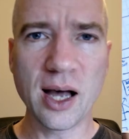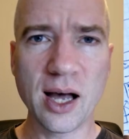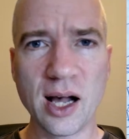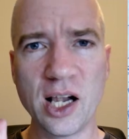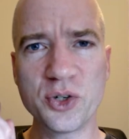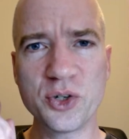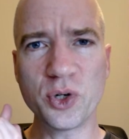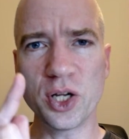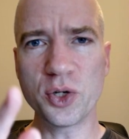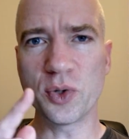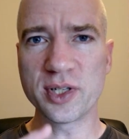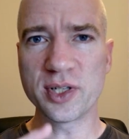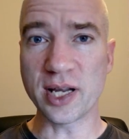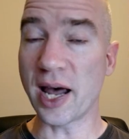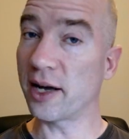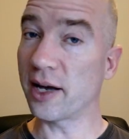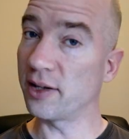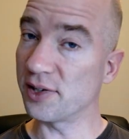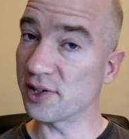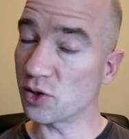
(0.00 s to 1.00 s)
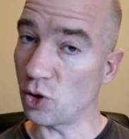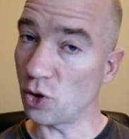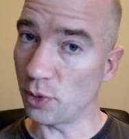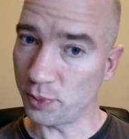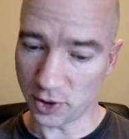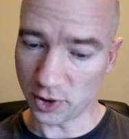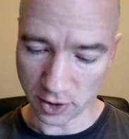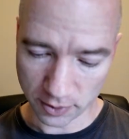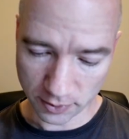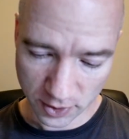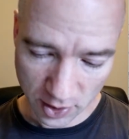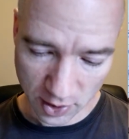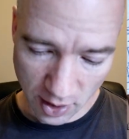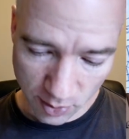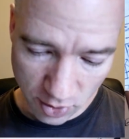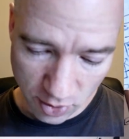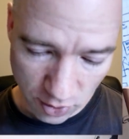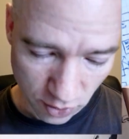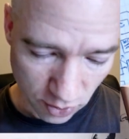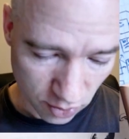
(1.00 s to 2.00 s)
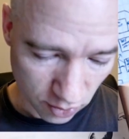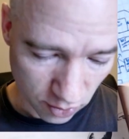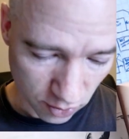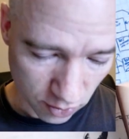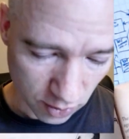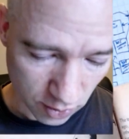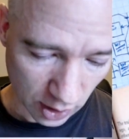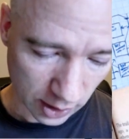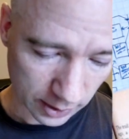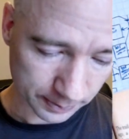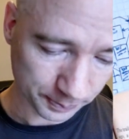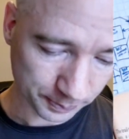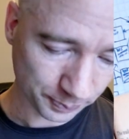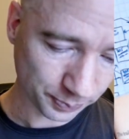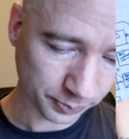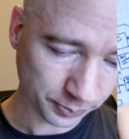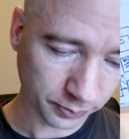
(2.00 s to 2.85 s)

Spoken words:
I'll try to attack the scorpion. So I'm going to